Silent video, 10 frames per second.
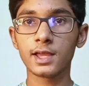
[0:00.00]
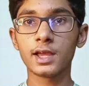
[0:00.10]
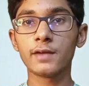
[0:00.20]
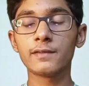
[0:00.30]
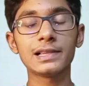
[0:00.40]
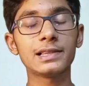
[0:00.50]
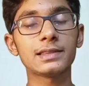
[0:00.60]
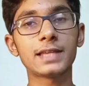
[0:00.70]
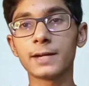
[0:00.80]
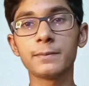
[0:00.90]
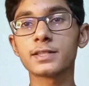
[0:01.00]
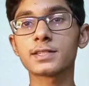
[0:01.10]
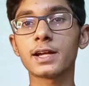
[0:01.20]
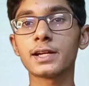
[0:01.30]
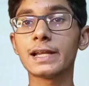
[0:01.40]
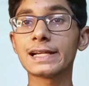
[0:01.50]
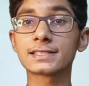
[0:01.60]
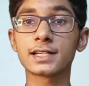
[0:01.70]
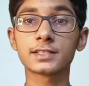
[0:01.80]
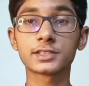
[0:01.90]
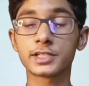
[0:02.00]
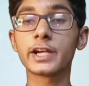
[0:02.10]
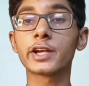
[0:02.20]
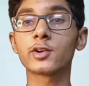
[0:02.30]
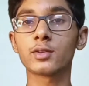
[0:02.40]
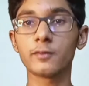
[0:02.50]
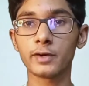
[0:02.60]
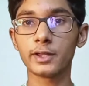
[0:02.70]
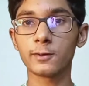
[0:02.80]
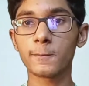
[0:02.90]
Well, that being said, let's get straight into the video.